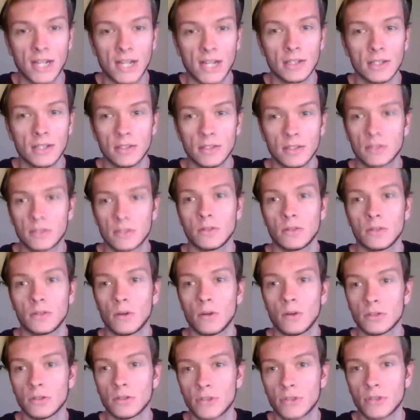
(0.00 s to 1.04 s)
so I'll
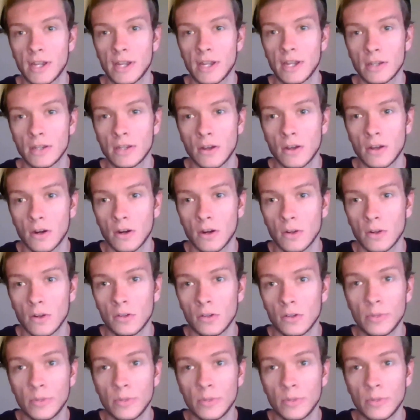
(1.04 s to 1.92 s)
try and talk a little bit.